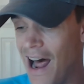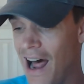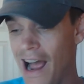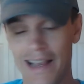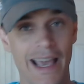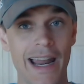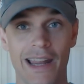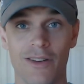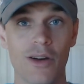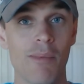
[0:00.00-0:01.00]
I get
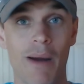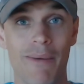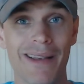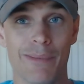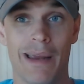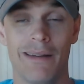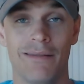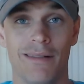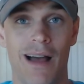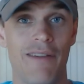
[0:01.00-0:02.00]
it. Look at my resume.
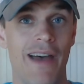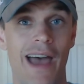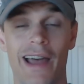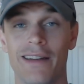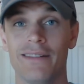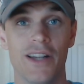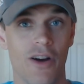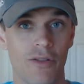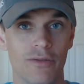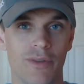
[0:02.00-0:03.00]
I've had, you
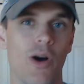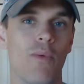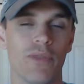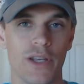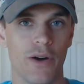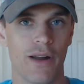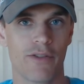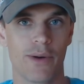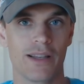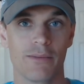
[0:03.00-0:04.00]
know, well, hopefully you don't have
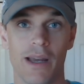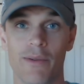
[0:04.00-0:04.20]
a resume.